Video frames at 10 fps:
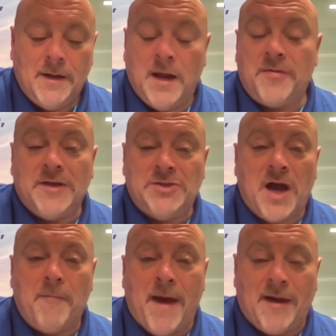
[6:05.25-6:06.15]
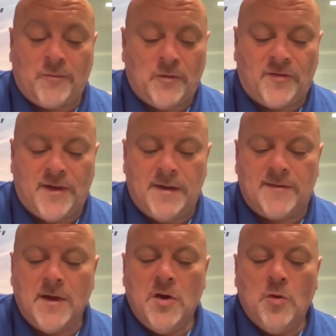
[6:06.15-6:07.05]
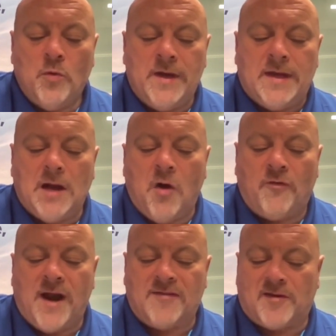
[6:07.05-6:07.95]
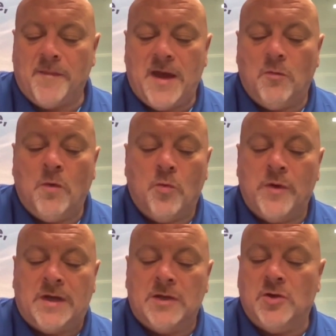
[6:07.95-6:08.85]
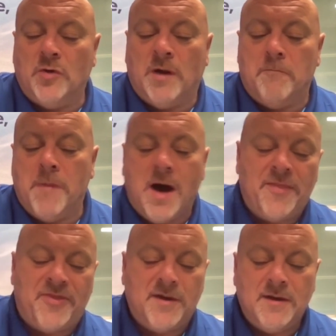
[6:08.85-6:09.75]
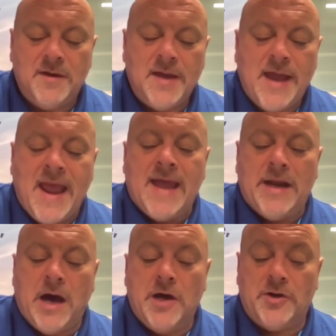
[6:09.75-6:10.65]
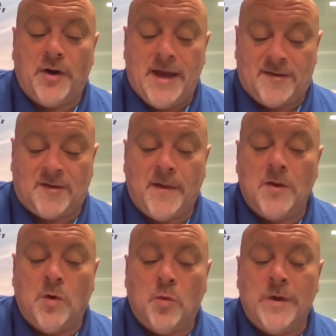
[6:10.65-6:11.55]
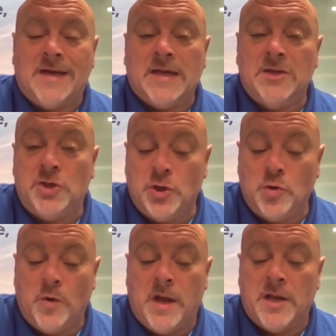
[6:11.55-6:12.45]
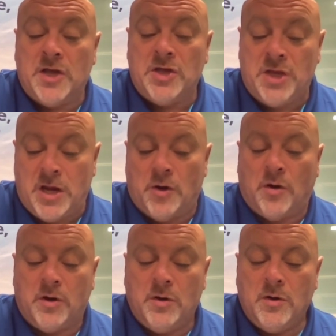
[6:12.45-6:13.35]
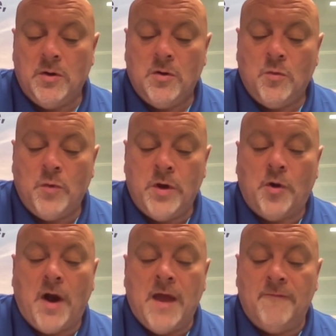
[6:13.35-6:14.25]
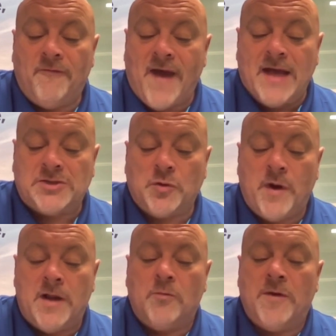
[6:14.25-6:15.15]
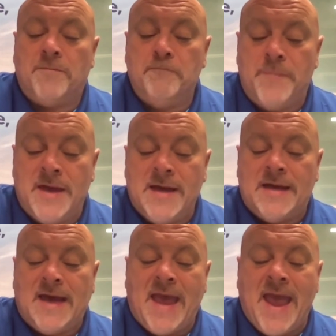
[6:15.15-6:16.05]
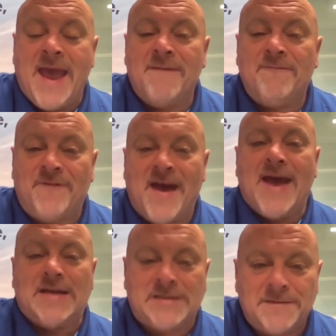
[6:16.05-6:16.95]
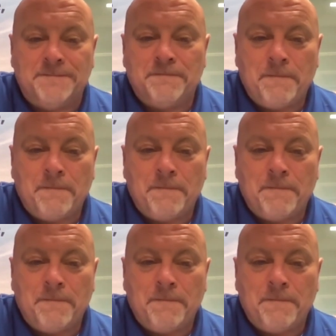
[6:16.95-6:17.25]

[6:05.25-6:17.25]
Another thing John Maxwell says, we can overestimate what we can do in a month and underestimate what we can do in a year. We are infatuated with big and fast.